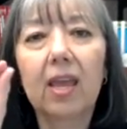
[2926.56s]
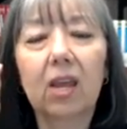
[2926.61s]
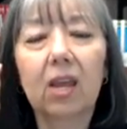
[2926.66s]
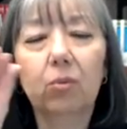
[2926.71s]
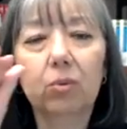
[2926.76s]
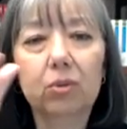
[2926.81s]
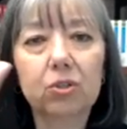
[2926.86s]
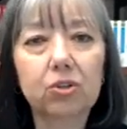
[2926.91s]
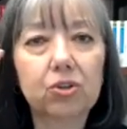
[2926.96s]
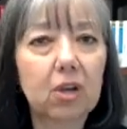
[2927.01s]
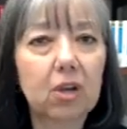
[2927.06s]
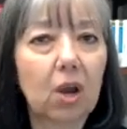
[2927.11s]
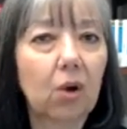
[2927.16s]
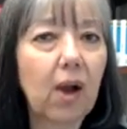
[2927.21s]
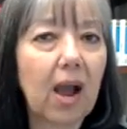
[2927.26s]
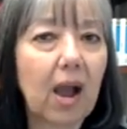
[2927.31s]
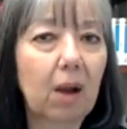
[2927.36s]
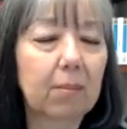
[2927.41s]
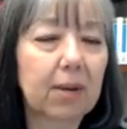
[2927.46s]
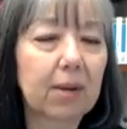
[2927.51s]
it will
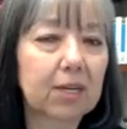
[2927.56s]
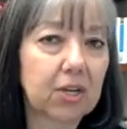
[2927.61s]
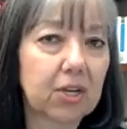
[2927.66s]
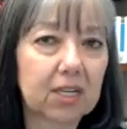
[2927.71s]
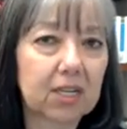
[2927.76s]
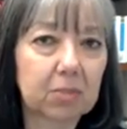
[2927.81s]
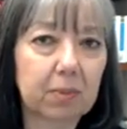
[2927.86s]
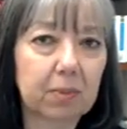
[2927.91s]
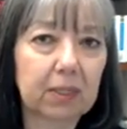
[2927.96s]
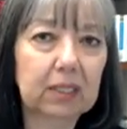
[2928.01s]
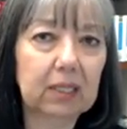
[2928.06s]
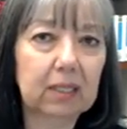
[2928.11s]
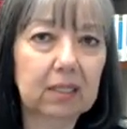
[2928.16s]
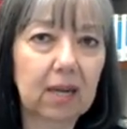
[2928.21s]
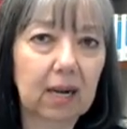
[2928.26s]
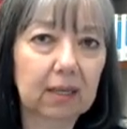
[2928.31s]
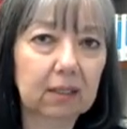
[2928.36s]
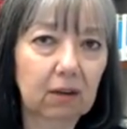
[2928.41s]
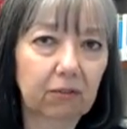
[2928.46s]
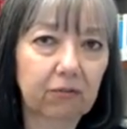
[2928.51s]
show how much has been
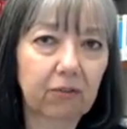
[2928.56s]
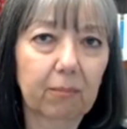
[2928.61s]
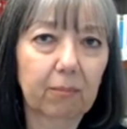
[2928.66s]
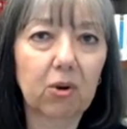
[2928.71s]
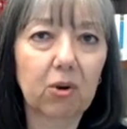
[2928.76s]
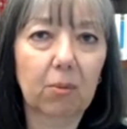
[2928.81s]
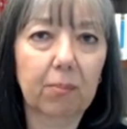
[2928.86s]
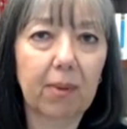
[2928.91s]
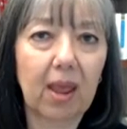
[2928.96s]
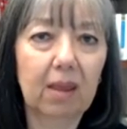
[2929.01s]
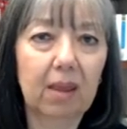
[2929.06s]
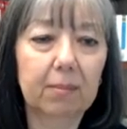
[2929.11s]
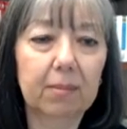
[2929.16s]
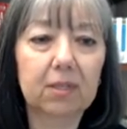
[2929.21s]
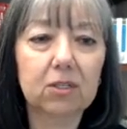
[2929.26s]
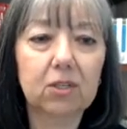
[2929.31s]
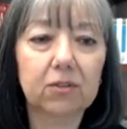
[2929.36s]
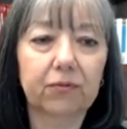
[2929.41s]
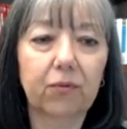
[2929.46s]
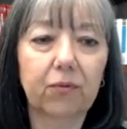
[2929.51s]
deducted from your
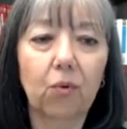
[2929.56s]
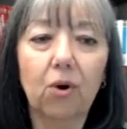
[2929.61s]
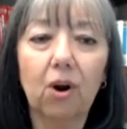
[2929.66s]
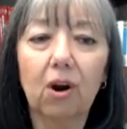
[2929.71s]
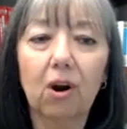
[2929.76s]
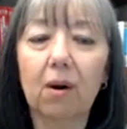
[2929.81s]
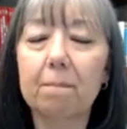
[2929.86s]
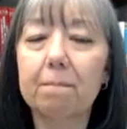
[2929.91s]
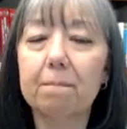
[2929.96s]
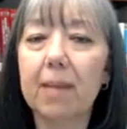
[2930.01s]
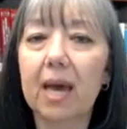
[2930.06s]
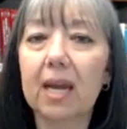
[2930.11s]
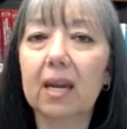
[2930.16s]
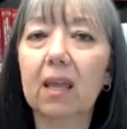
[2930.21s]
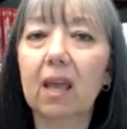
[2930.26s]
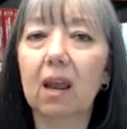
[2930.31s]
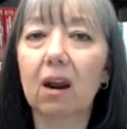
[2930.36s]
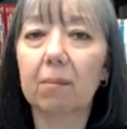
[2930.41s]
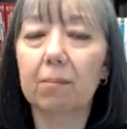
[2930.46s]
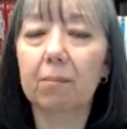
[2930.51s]
payments for
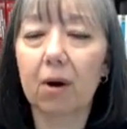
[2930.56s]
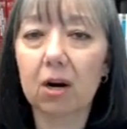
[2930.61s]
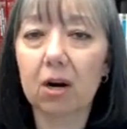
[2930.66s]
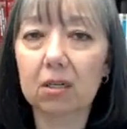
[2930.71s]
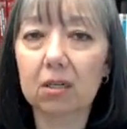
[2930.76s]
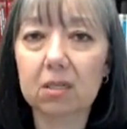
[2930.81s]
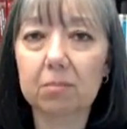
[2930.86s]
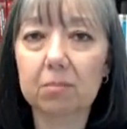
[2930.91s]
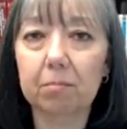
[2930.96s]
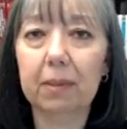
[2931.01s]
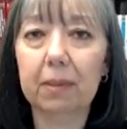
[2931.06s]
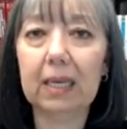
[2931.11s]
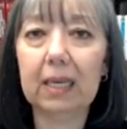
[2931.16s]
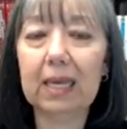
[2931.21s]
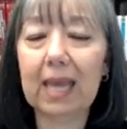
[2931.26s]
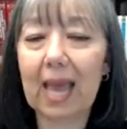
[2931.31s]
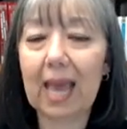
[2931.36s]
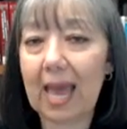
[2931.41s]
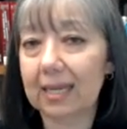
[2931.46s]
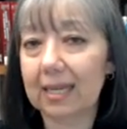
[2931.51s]
Medicare Parts
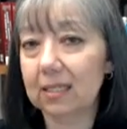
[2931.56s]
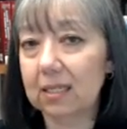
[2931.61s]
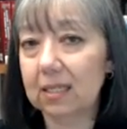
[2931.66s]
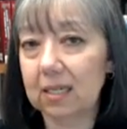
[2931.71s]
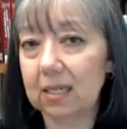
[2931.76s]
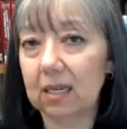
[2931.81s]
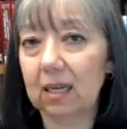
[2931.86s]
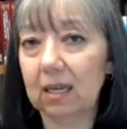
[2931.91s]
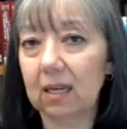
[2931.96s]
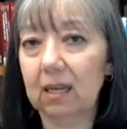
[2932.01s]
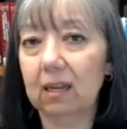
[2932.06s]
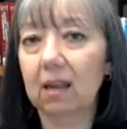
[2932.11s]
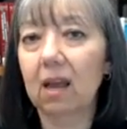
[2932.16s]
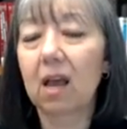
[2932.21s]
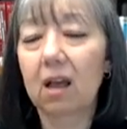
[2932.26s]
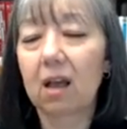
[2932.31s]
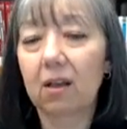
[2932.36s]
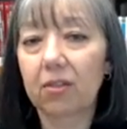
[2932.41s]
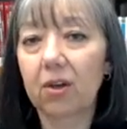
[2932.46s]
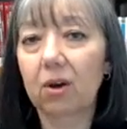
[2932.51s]
B and D.
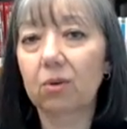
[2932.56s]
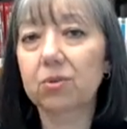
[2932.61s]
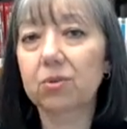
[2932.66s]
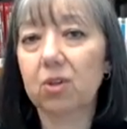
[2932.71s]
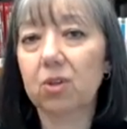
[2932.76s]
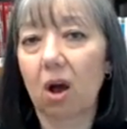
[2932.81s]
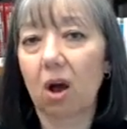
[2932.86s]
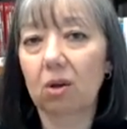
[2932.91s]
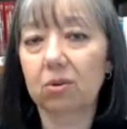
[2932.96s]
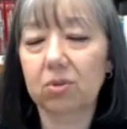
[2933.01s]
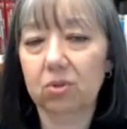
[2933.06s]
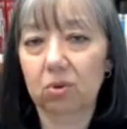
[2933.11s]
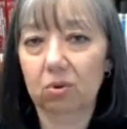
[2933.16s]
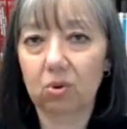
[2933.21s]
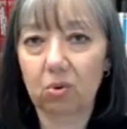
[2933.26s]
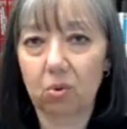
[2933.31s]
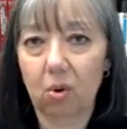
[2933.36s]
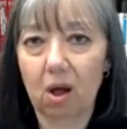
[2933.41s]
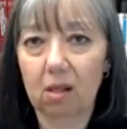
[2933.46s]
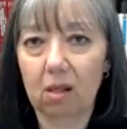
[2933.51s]
Those
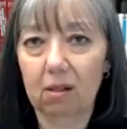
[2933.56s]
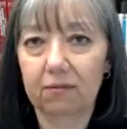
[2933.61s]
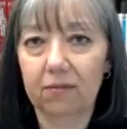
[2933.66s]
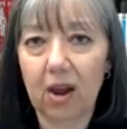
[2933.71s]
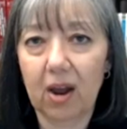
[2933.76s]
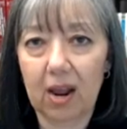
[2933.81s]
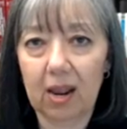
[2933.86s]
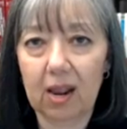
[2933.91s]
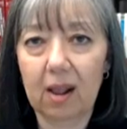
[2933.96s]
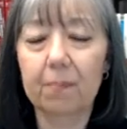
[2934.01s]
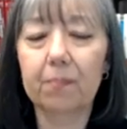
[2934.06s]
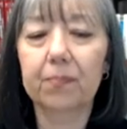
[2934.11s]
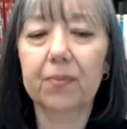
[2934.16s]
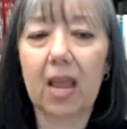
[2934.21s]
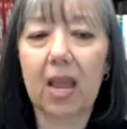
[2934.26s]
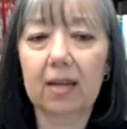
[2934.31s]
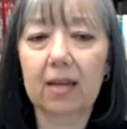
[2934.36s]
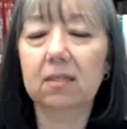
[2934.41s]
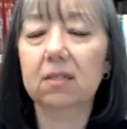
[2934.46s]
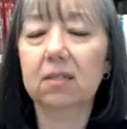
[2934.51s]
also qualify
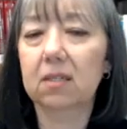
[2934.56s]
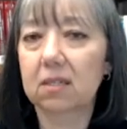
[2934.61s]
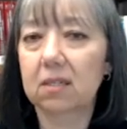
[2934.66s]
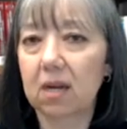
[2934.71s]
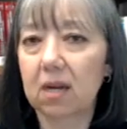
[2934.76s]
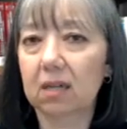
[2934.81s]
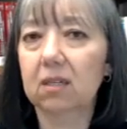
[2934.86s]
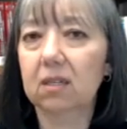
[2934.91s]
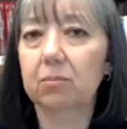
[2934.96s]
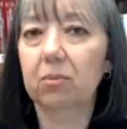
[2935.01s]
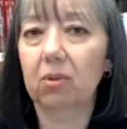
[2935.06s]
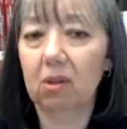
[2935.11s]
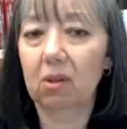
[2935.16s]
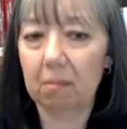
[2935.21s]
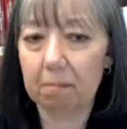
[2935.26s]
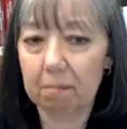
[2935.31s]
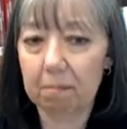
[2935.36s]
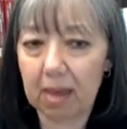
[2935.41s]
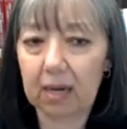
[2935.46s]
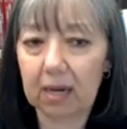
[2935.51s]
as
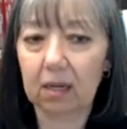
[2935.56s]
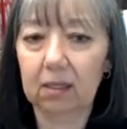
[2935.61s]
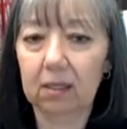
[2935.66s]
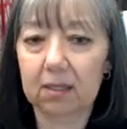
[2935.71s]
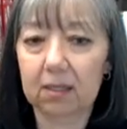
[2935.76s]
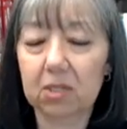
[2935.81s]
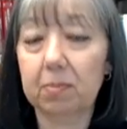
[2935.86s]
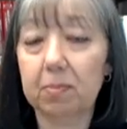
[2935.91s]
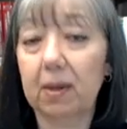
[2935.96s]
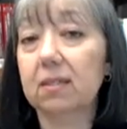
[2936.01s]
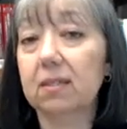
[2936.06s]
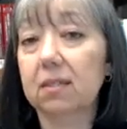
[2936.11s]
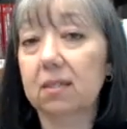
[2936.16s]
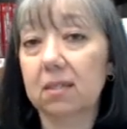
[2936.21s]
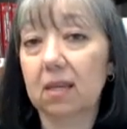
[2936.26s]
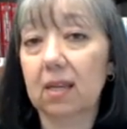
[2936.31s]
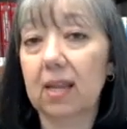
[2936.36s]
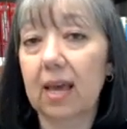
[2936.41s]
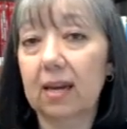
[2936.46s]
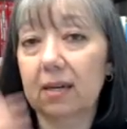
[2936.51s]
deductible medical
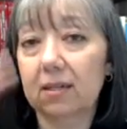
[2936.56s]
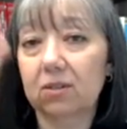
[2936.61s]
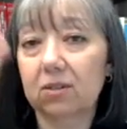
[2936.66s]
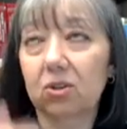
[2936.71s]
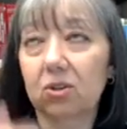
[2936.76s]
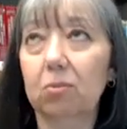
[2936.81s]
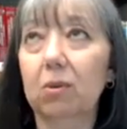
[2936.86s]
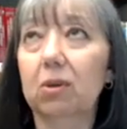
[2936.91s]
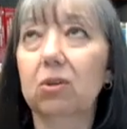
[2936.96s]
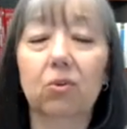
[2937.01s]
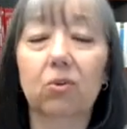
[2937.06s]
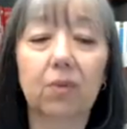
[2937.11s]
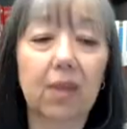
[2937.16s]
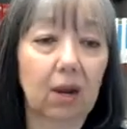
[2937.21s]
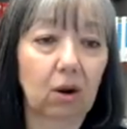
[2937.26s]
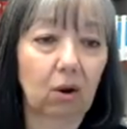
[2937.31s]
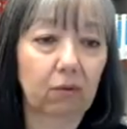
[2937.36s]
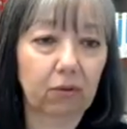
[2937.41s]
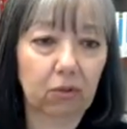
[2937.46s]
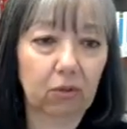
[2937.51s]
expenses, again, assuming you
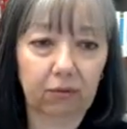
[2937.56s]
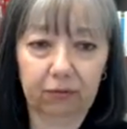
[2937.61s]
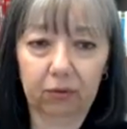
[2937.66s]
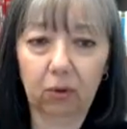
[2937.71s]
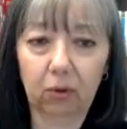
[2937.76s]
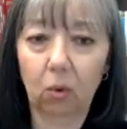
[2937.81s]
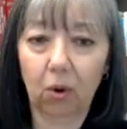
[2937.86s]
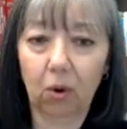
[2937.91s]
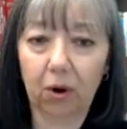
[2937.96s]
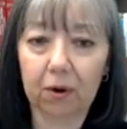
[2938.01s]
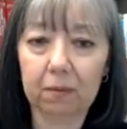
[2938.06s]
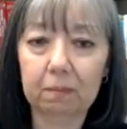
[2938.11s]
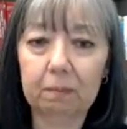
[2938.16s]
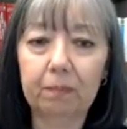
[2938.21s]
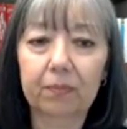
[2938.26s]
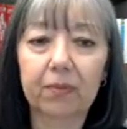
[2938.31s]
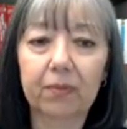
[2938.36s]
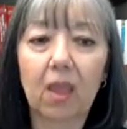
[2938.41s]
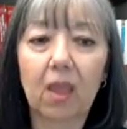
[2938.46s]
get over the floor.